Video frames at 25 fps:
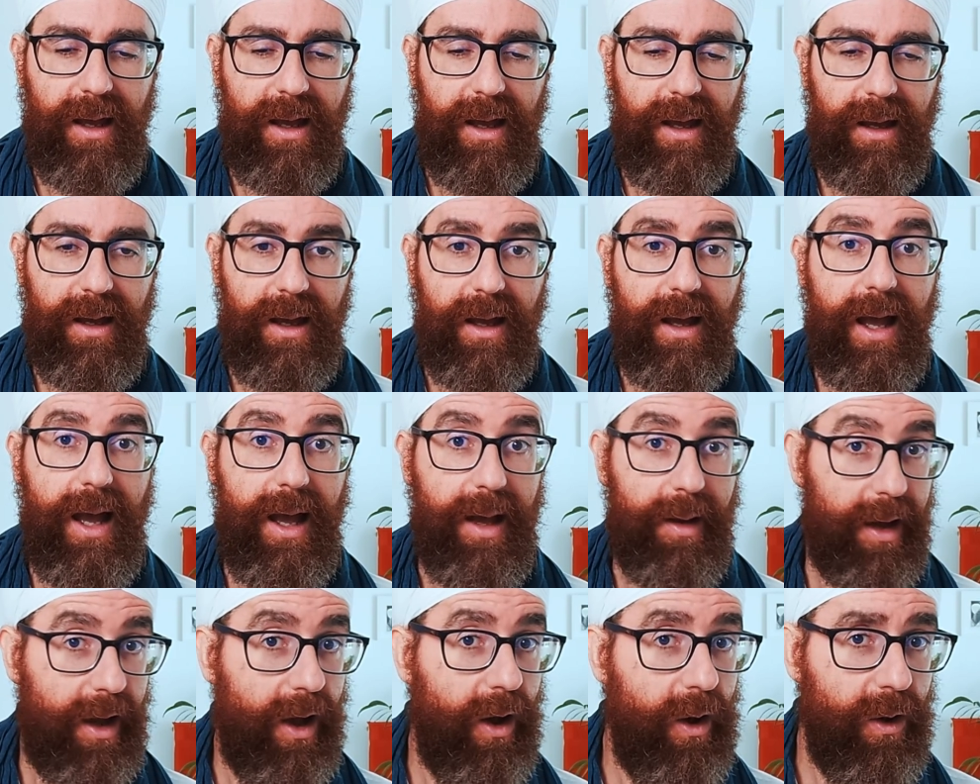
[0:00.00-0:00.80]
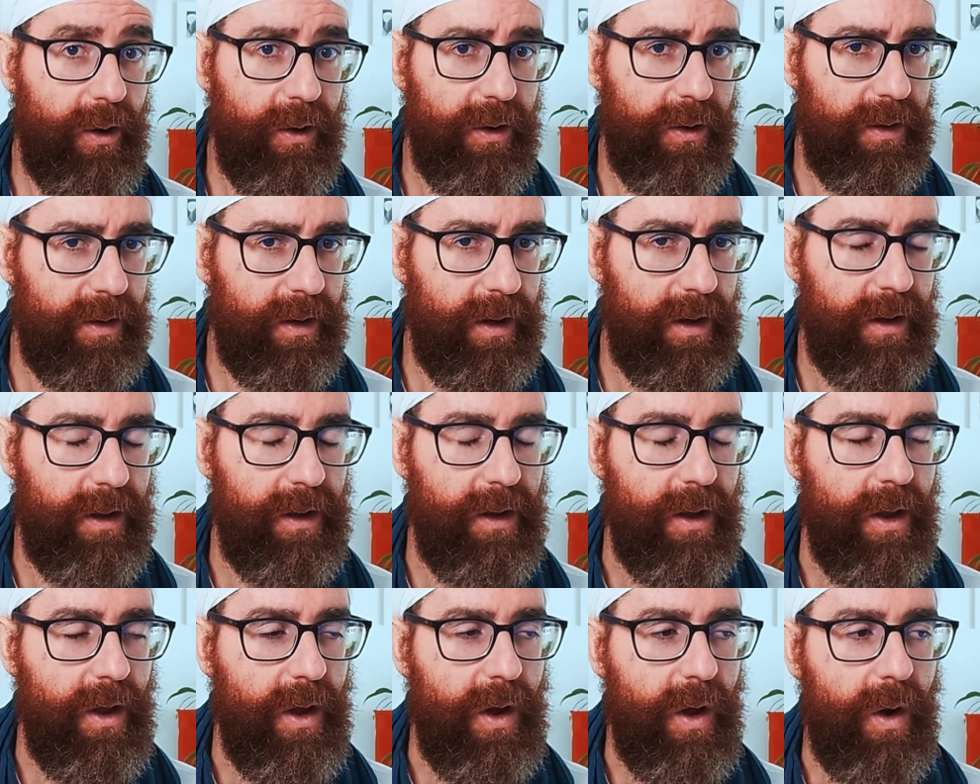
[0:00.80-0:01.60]
a hole
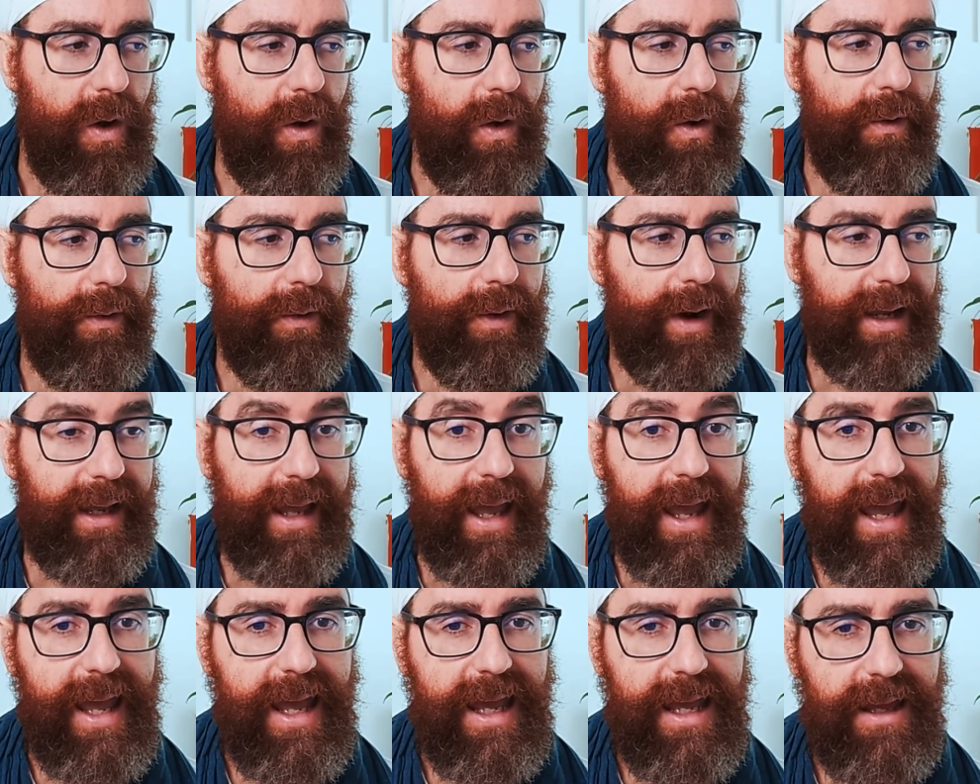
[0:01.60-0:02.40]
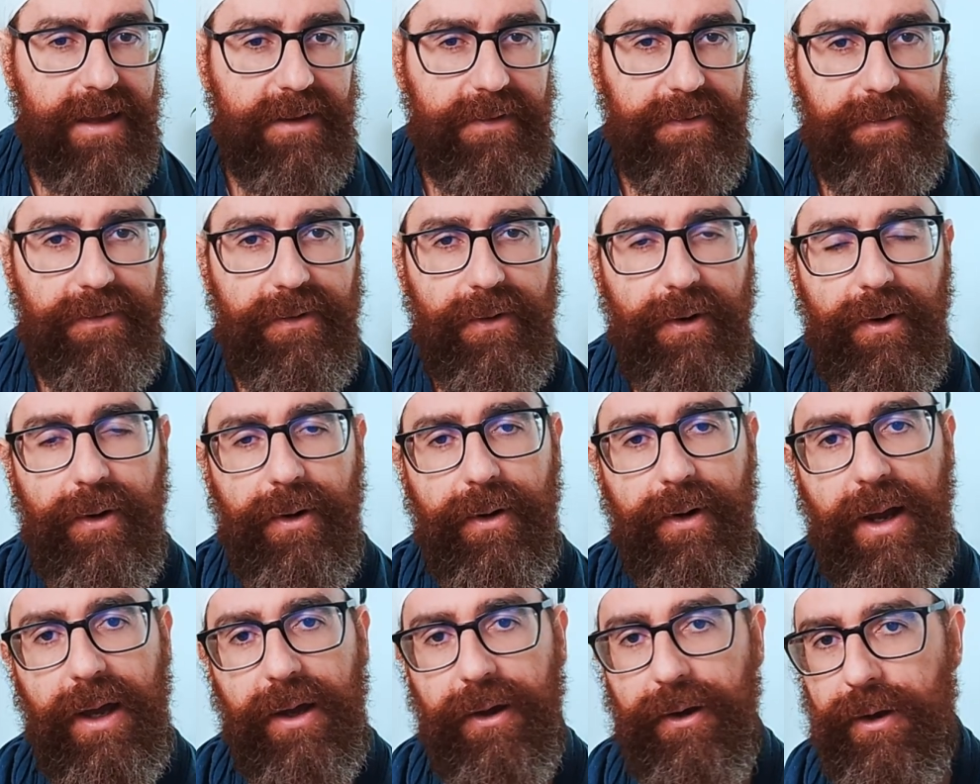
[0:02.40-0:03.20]
or a cave
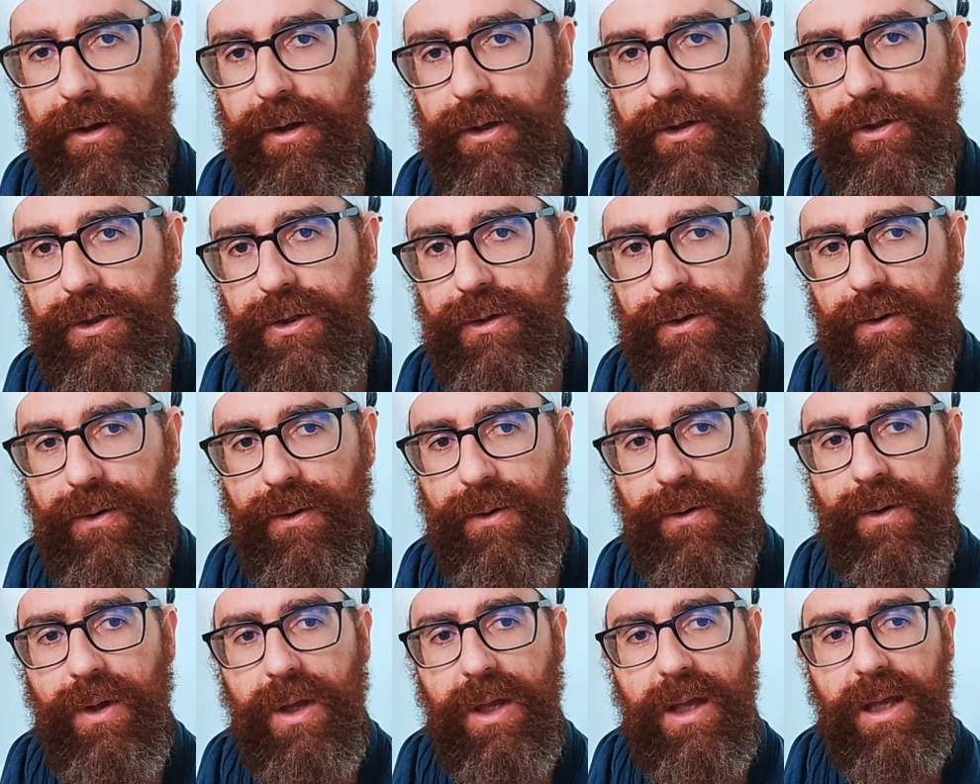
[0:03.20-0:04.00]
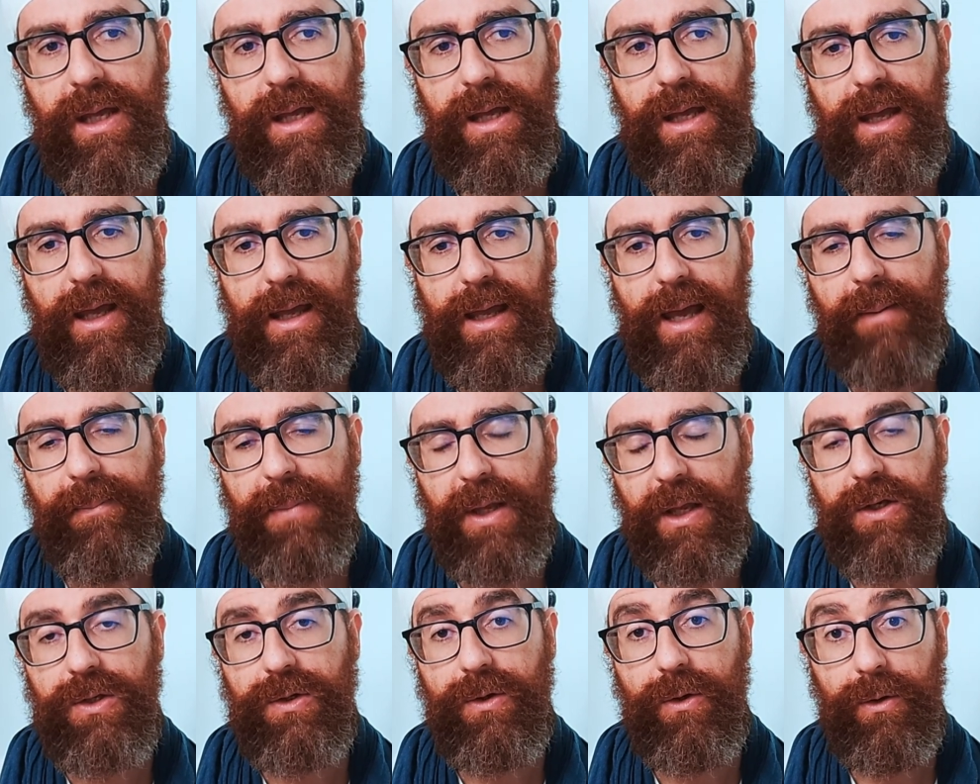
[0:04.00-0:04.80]
or a grotto, yeah,
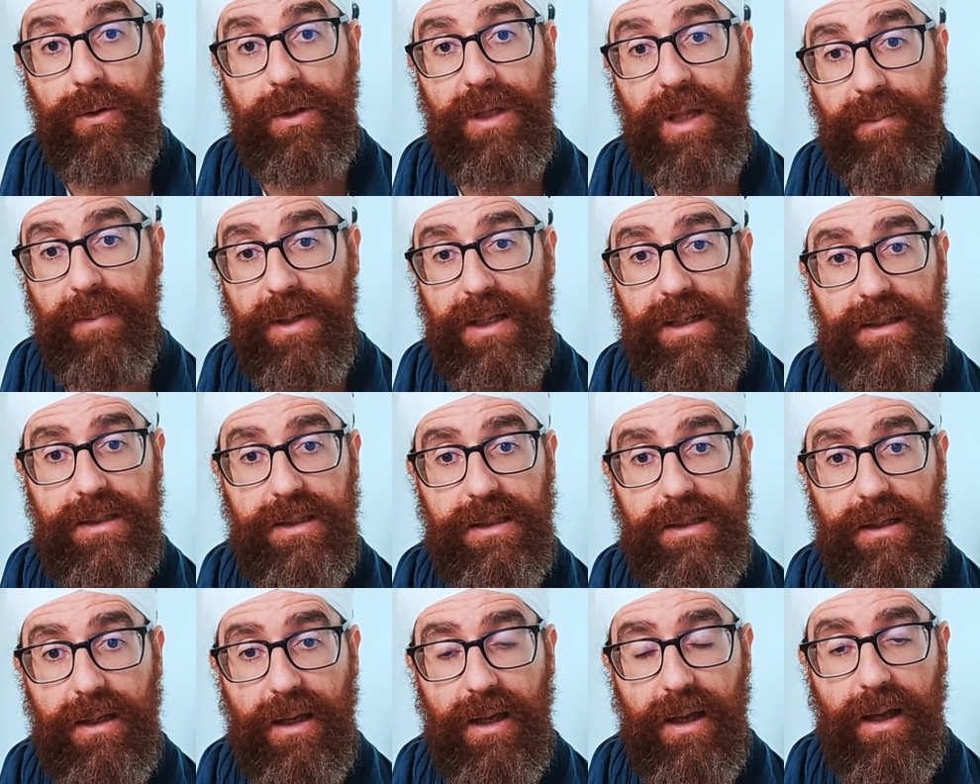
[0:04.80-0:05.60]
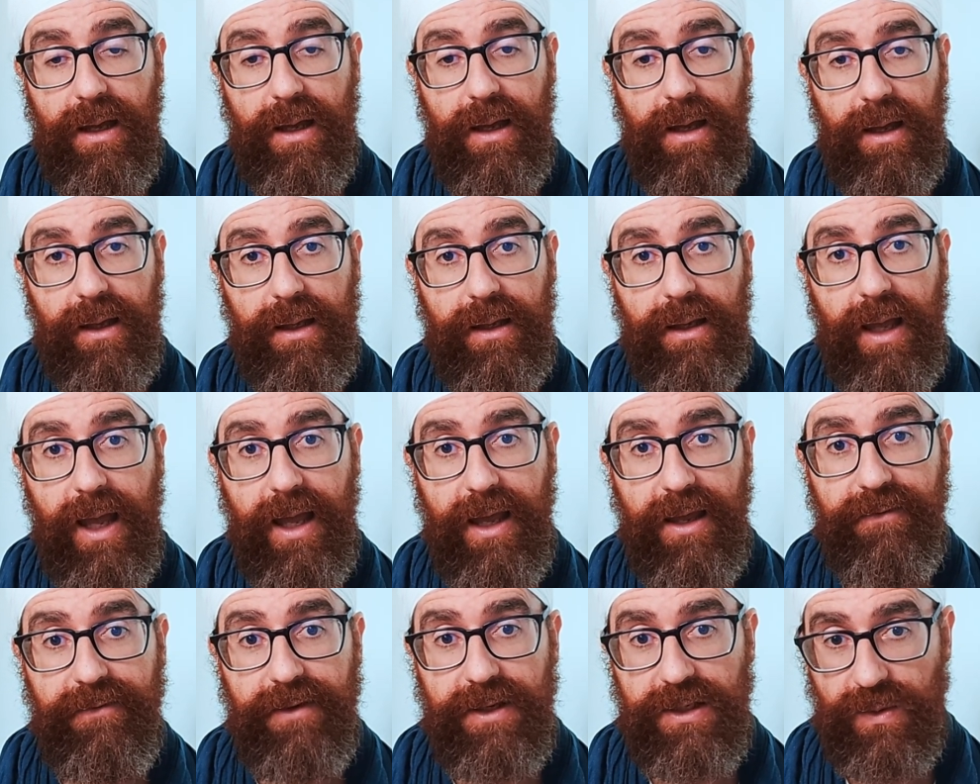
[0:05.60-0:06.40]
because gruta means
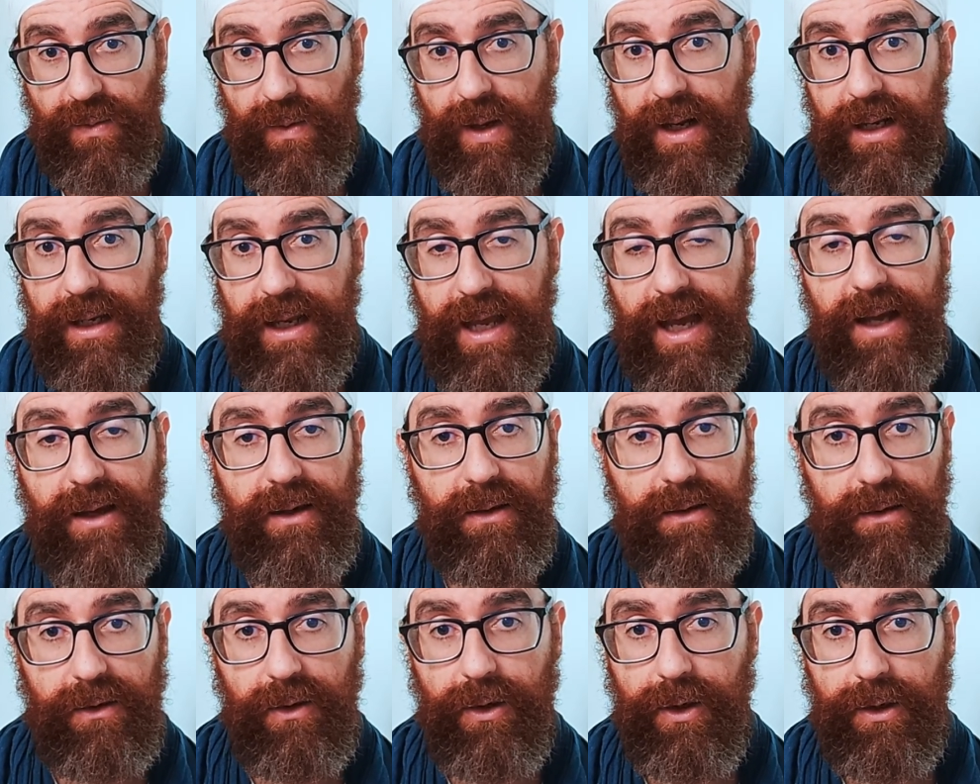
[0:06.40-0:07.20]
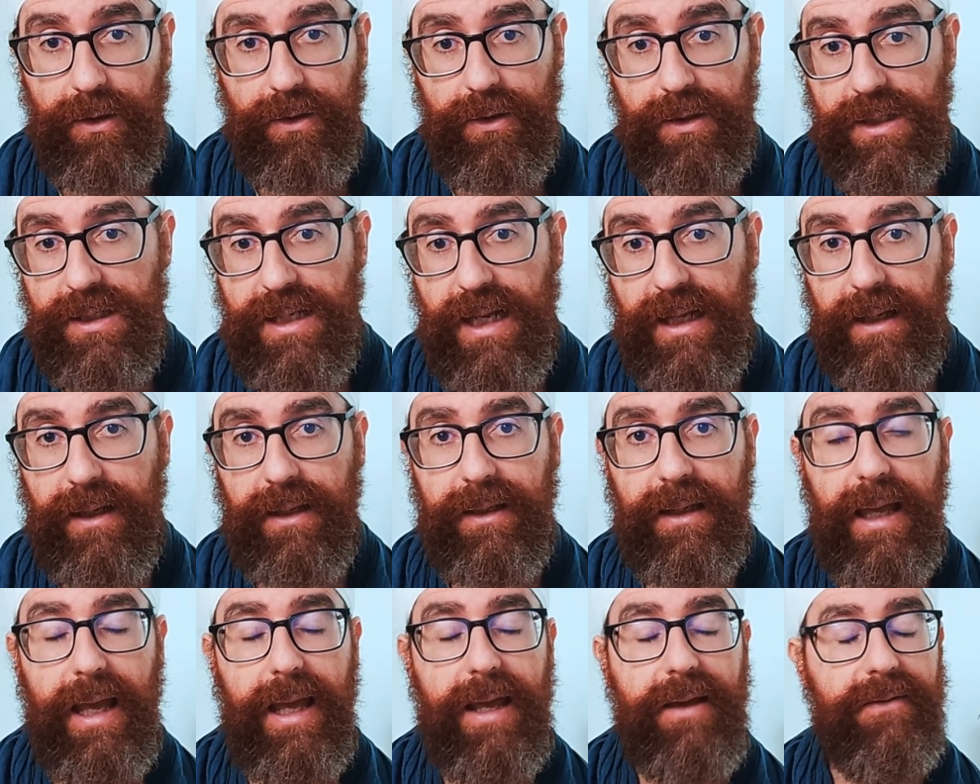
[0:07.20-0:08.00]
cave as well, yeah, grotto is like a
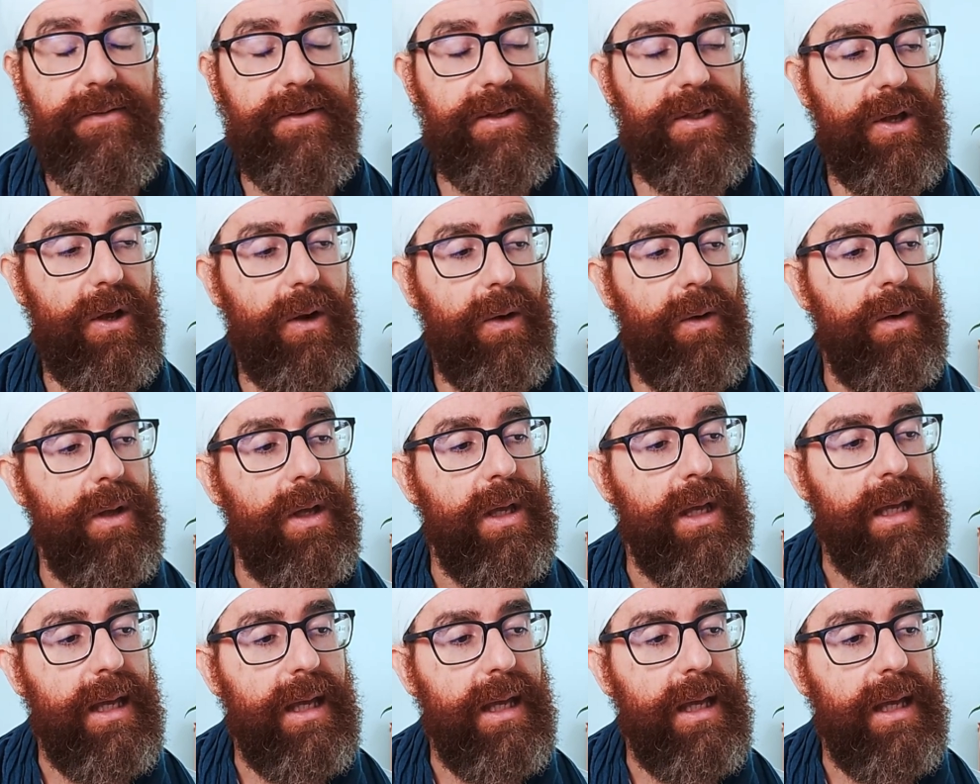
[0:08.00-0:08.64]
cave. So